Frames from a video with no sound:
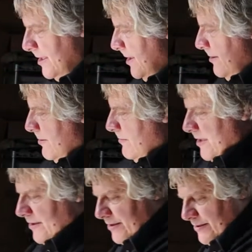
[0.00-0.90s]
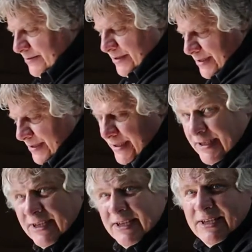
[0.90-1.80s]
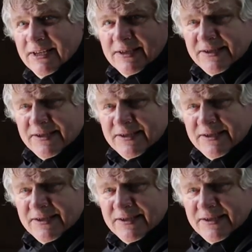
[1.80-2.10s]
what you want to do is